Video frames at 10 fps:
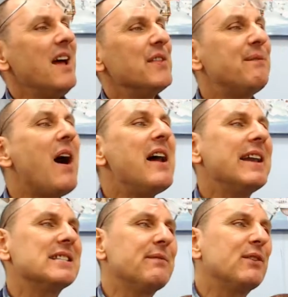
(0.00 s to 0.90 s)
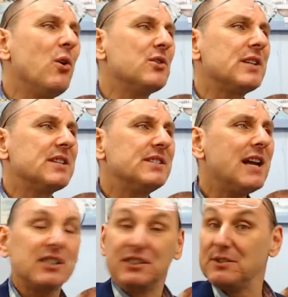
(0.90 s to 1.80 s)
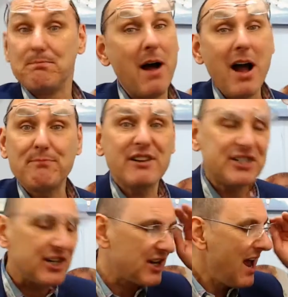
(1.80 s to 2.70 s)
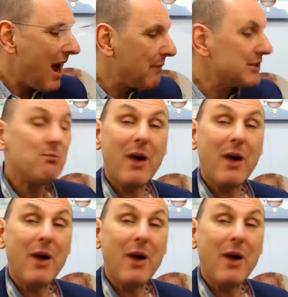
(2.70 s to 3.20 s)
The findings have caused such... By British. I was in